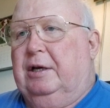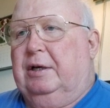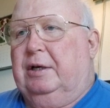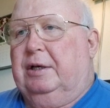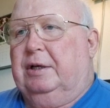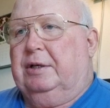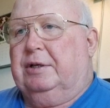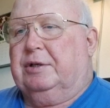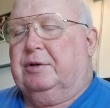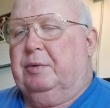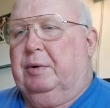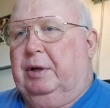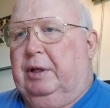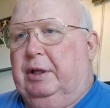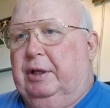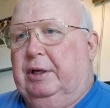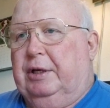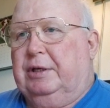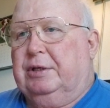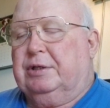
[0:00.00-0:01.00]
is
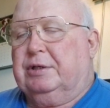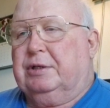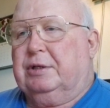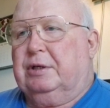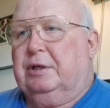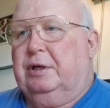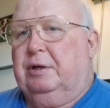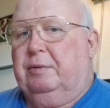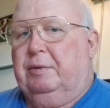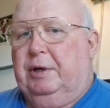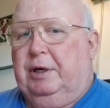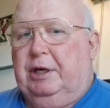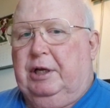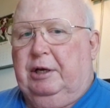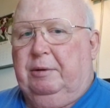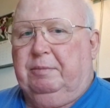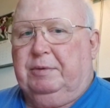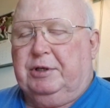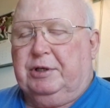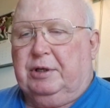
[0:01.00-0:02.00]
release and
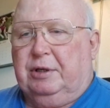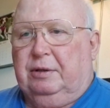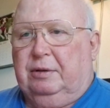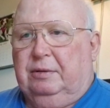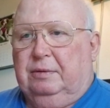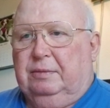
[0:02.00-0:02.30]
redemption.